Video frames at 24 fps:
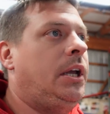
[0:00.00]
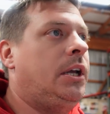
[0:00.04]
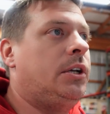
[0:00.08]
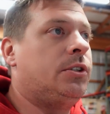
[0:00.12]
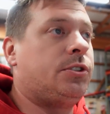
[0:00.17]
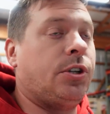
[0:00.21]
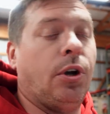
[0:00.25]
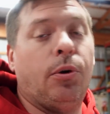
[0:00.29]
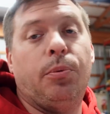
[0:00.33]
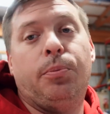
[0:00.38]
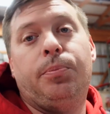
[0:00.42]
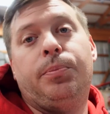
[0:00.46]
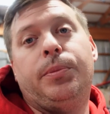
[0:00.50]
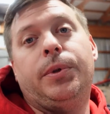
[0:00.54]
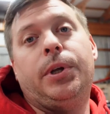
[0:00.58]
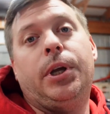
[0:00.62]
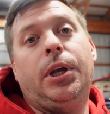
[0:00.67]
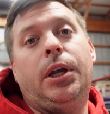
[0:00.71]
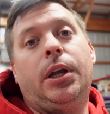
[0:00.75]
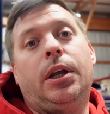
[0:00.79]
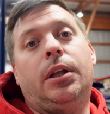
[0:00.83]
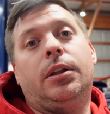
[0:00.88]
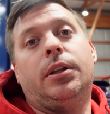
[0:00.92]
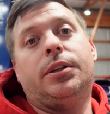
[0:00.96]
So
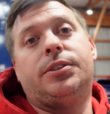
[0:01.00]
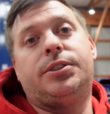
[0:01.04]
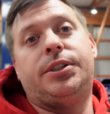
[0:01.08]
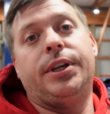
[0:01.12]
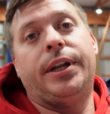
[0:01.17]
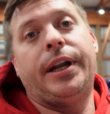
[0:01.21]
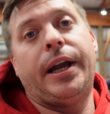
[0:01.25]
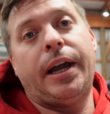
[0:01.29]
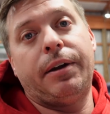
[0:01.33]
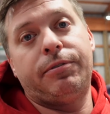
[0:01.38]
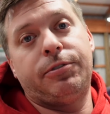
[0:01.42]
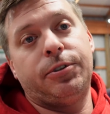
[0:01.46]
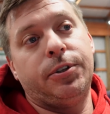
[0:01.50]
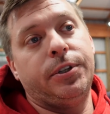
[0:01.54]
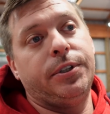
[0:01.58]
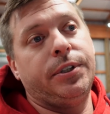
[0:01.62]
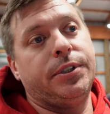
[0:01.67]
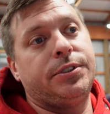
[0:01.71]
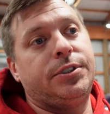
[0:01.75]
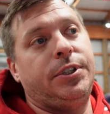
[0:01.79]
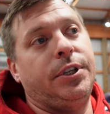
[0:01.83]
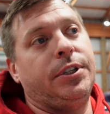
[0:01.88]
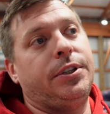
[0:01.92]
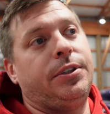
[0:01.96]
let's get after it.
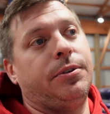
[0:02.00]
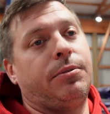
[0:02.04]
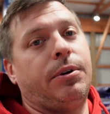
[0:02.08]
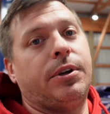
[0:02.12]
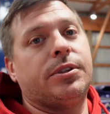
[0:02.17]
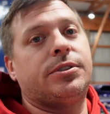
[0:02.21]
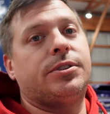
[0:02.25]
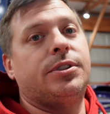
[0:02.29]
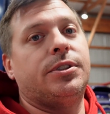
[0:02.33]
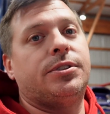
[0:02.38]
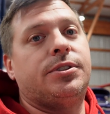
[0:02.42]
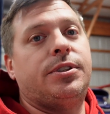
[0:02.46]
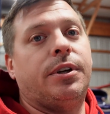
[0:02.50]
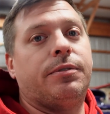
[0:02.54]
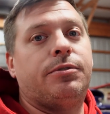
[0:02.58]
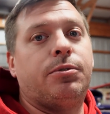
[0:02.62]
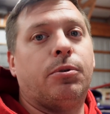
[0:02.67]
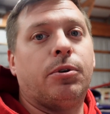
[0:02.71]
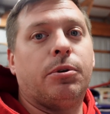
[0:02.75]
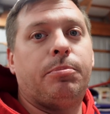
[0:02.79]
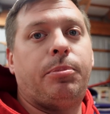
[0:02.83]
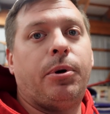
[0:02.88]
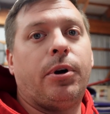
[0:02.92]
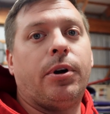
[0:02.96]
Let's get the rest of this stuff
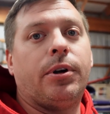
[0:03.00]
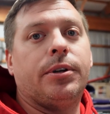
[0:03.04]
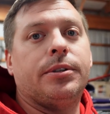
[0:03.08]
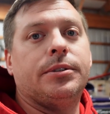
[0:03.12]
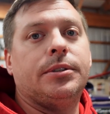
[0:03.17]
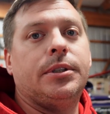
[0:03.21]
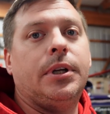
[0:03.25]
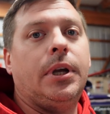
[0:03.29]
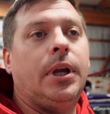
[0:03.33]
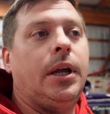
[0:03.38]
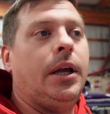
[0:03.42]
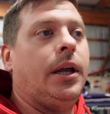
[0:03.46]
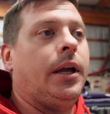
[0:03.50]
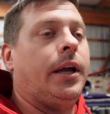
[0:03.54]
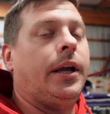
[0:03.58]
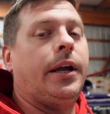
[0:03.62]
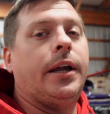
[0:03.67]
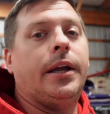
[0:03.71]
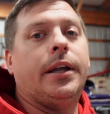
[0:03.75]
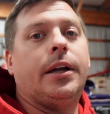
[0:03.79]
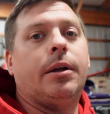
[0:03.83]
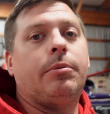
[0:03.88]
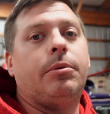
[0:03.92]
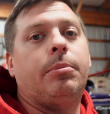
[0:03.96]
torn apart,
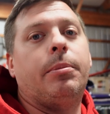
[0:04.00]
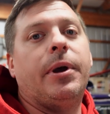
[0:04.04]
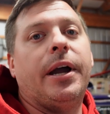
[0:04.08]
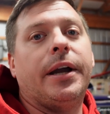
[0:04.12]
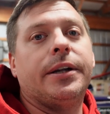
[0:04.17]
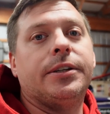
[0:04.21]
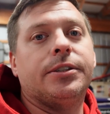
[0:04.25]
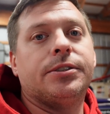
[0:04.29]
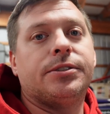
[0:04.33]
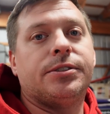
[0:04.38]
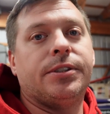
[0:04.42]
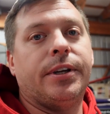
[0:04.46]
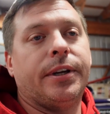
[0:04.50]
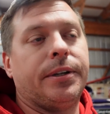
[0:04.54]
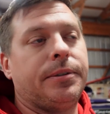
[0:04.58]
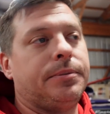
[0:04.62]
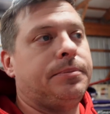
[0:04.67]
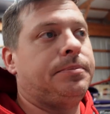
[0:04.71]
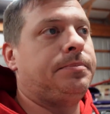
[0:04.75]
and I'll be back in just a sec.